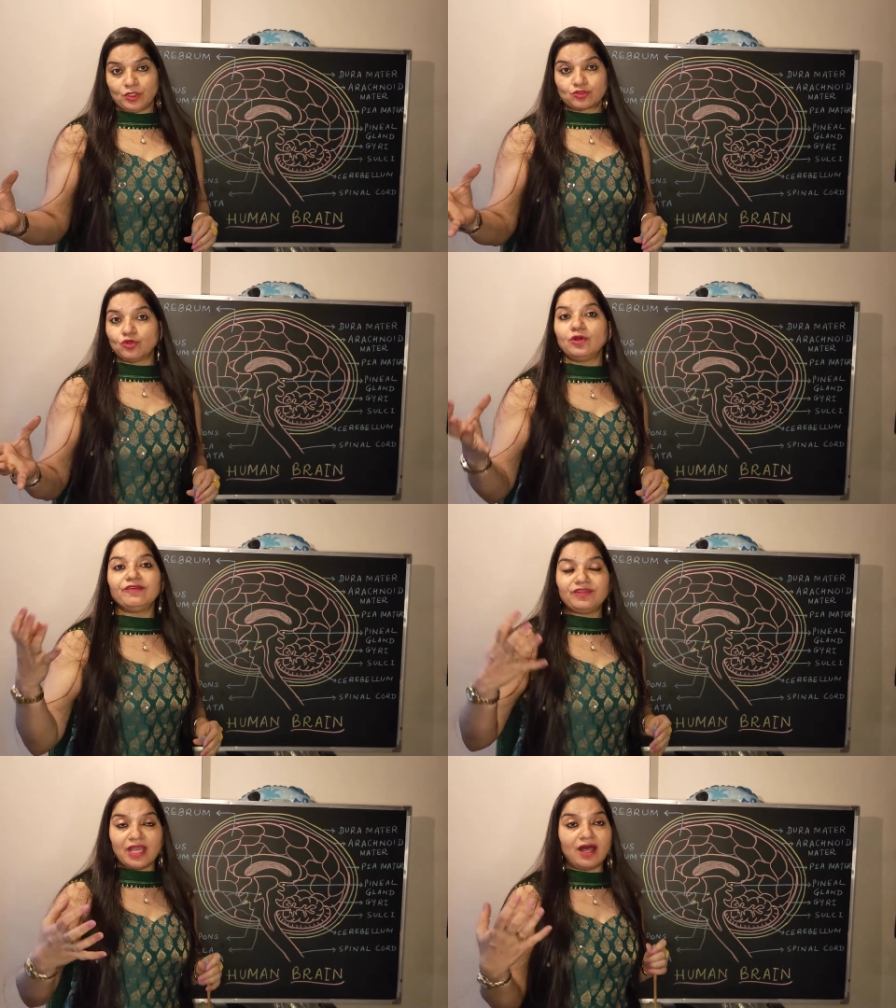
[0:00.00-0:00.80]
So
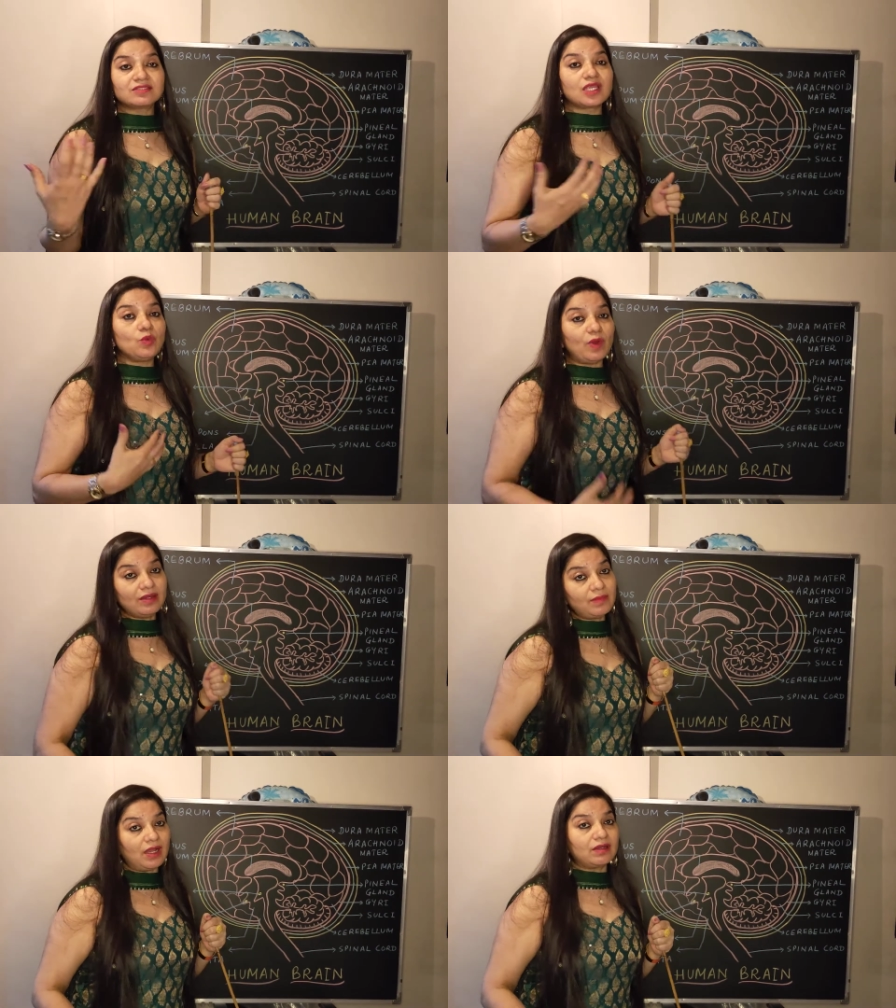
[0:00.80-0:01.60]
if they ask in
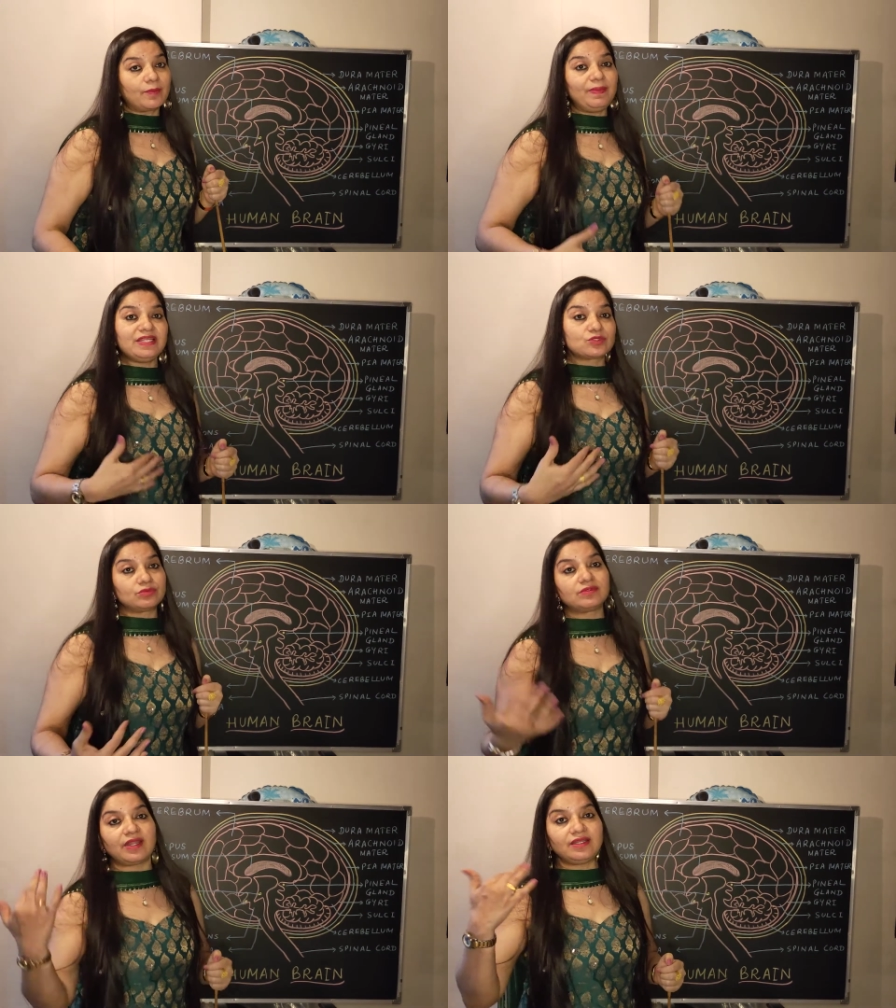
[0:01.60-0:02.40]
one marker, please
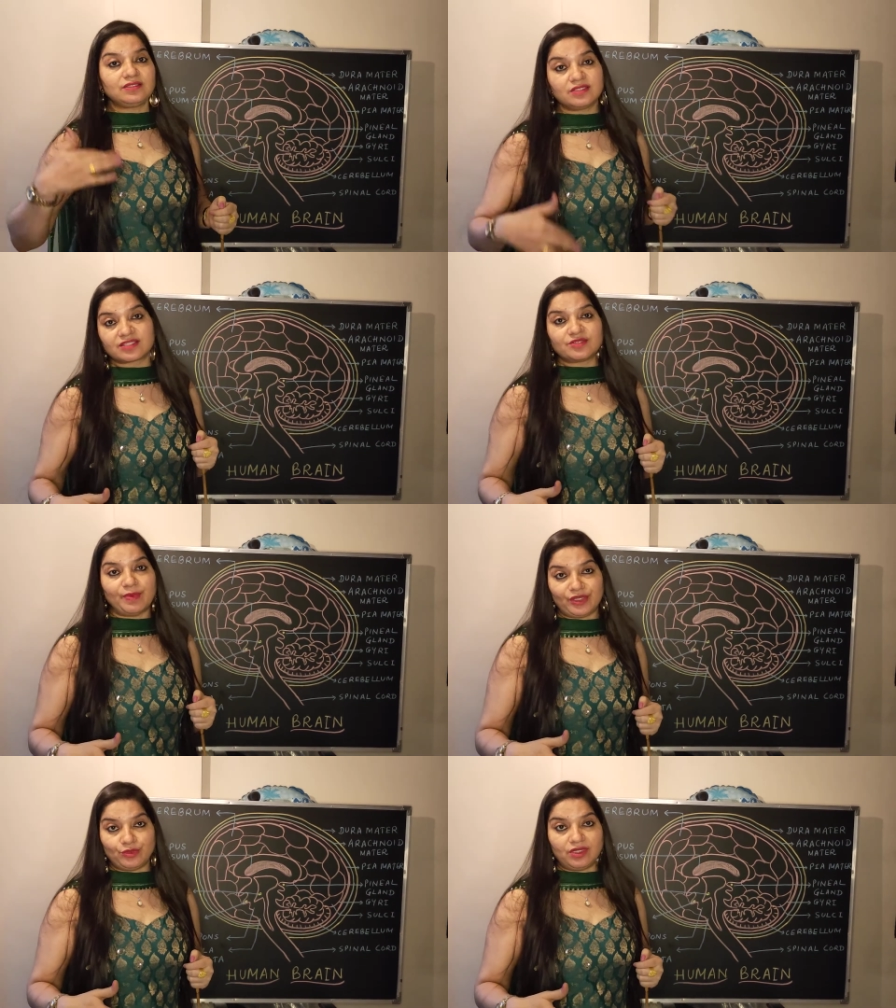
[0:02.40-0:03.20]
don't write just
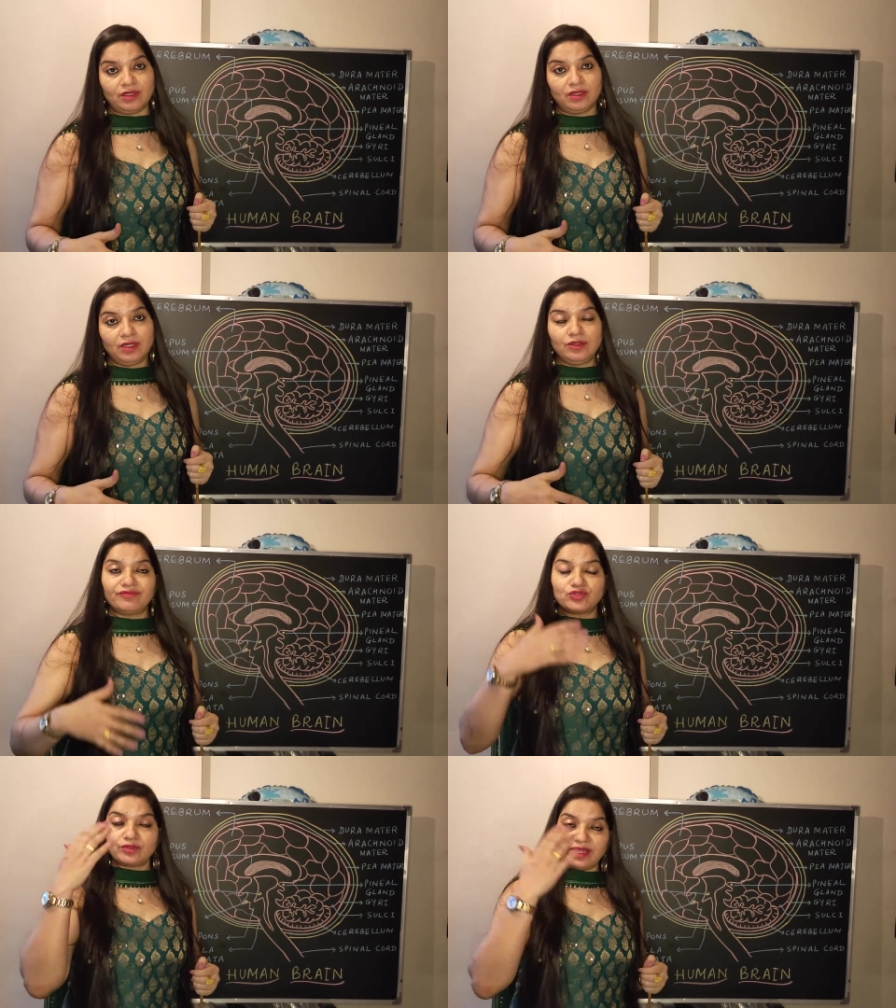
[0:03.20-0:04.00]
medulla. You
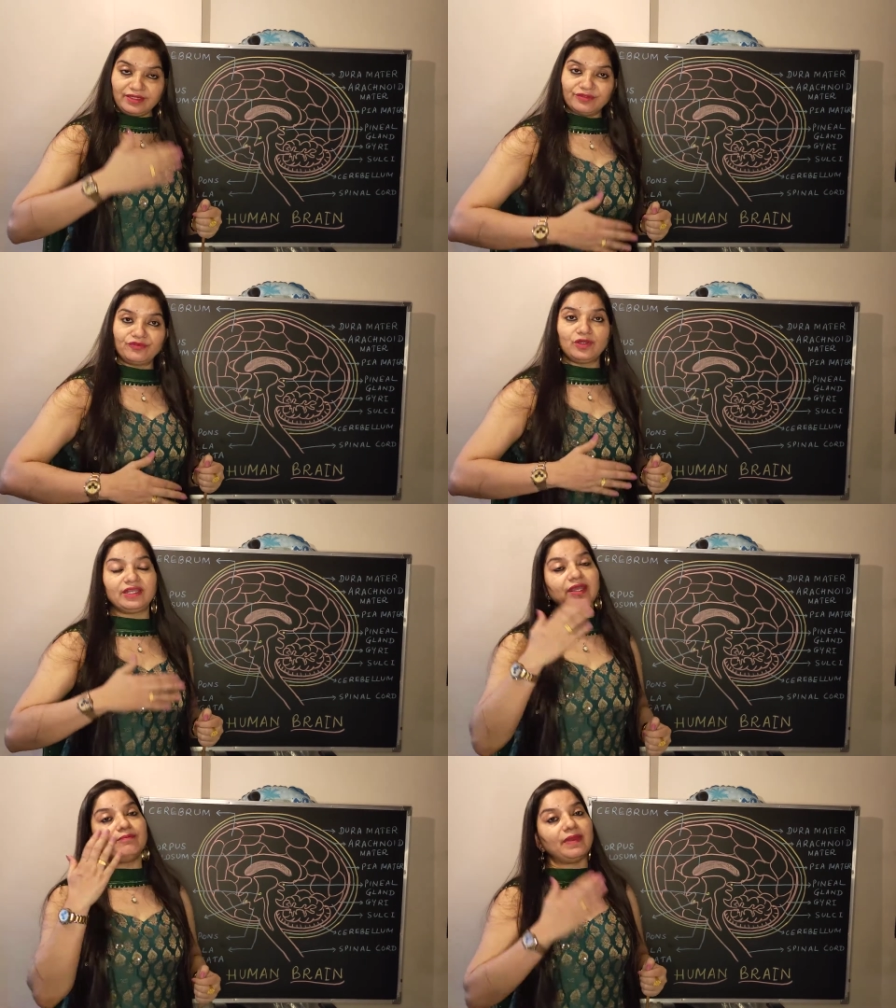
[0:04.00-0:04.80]
have to write the full
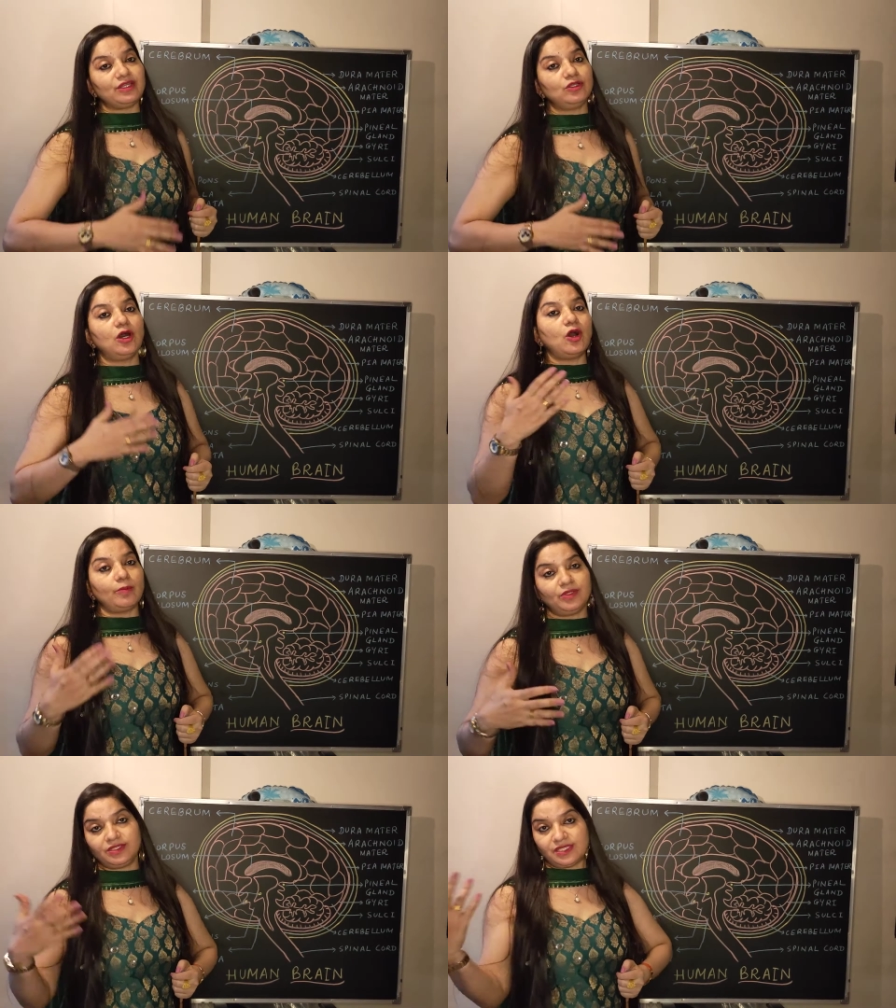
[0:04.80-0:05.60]
name, medulla
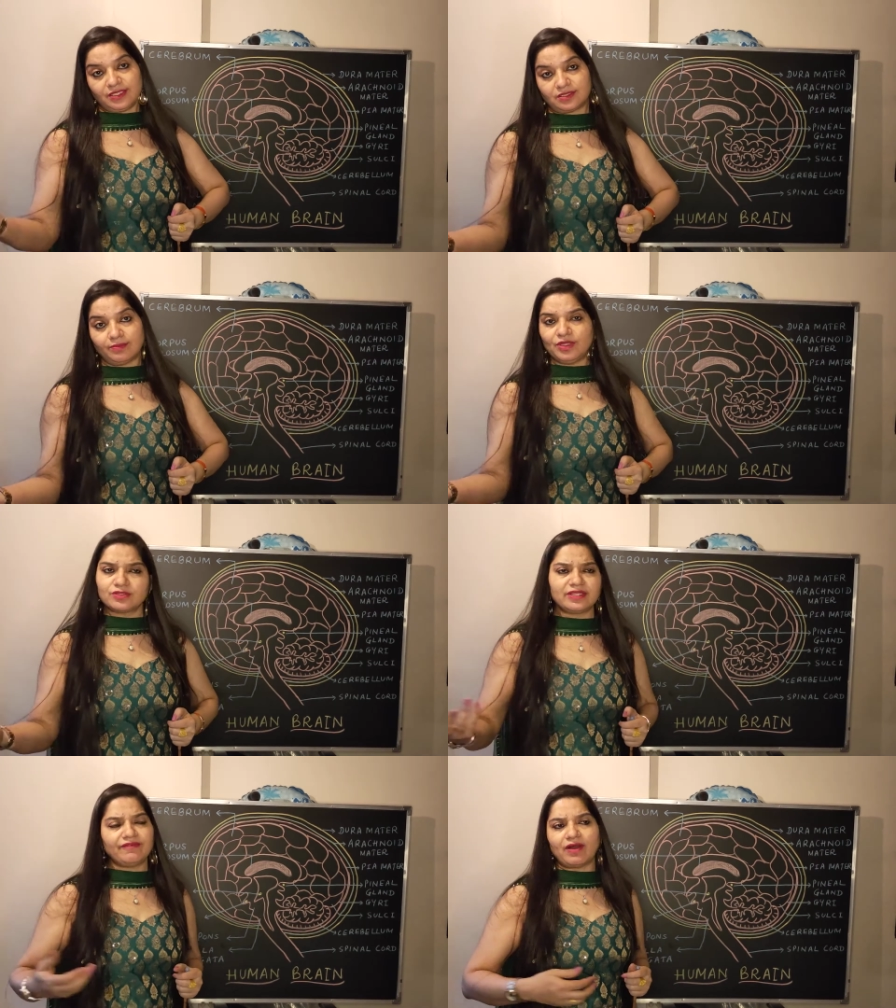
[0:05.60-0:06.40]
oblongata,
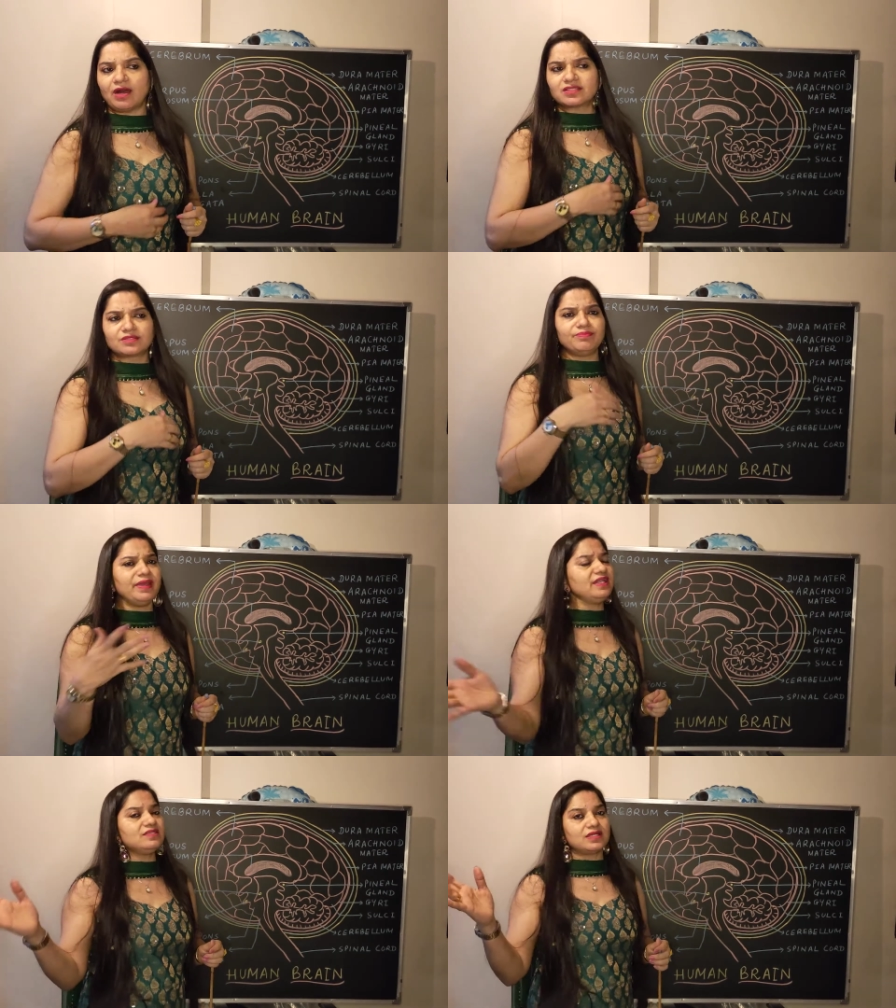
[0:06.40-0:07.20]
because they have asked
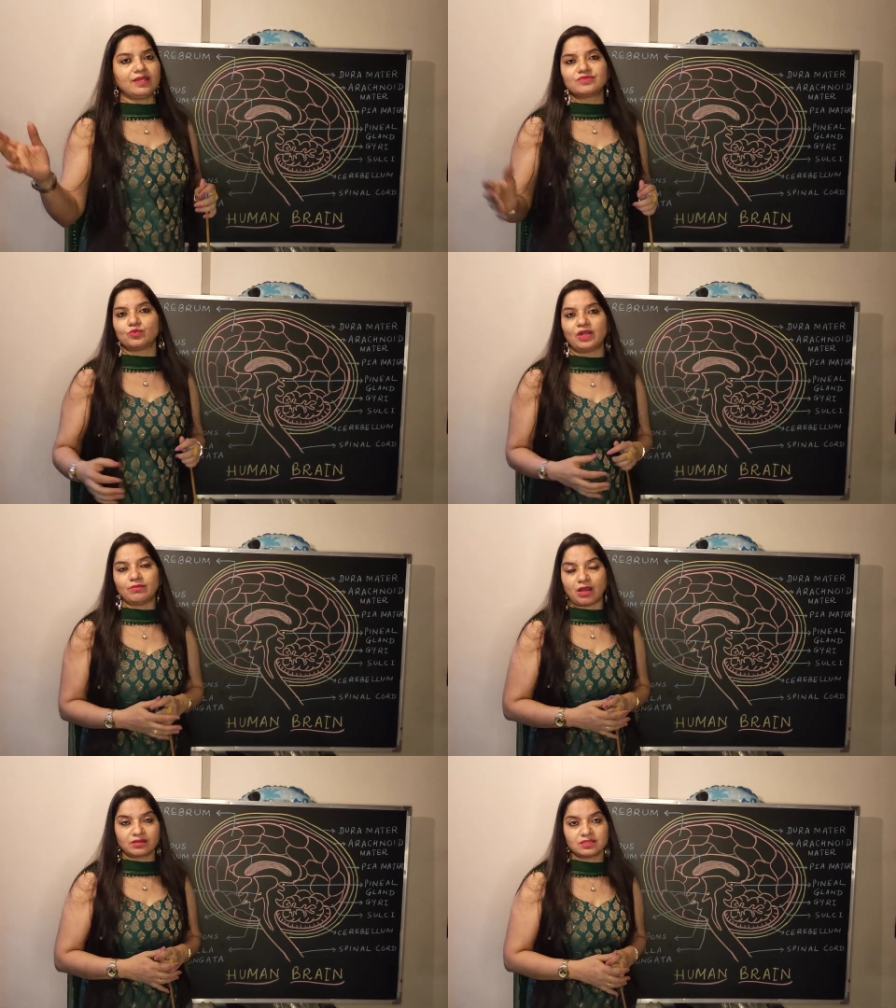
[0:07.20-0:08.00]
many times
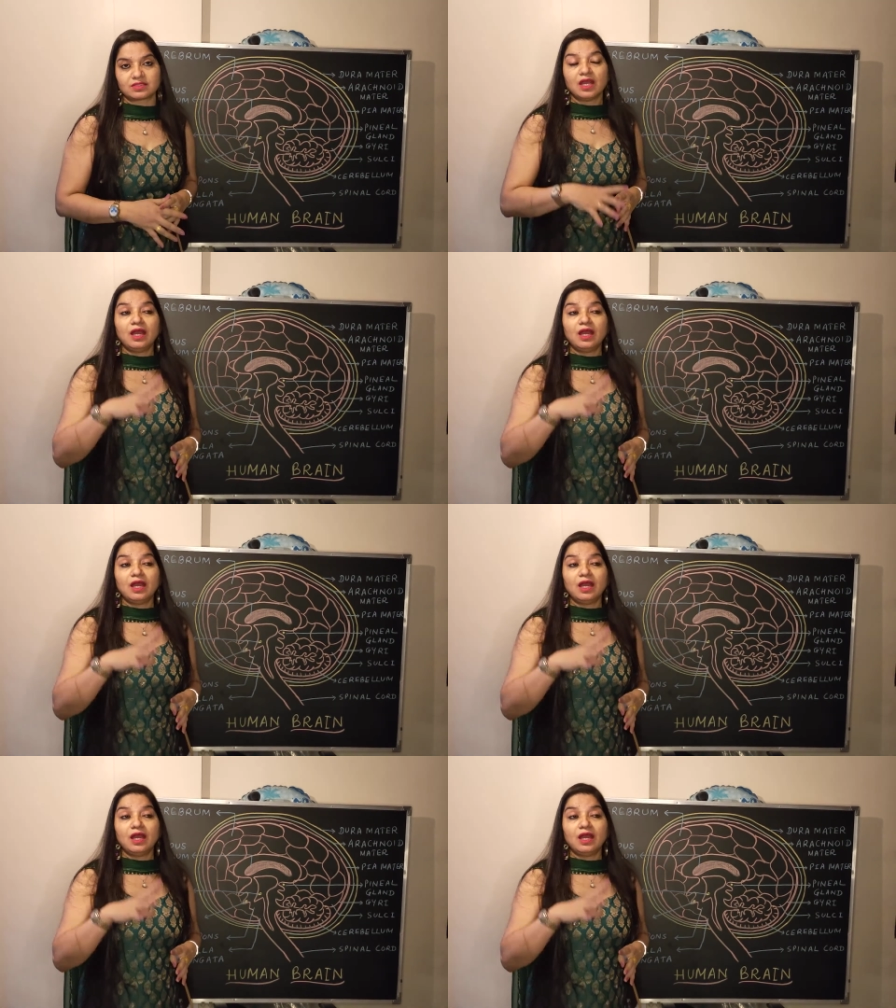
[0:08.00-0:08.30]
one markers.